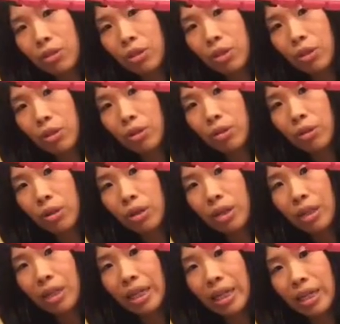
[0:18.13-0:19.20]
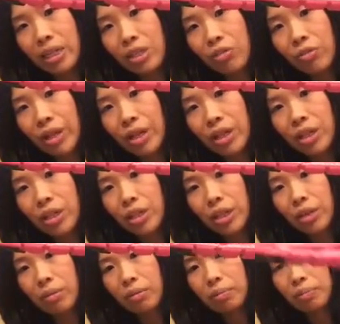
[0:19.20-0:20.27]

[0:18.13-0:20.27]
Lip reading: 2 ladies training shoe.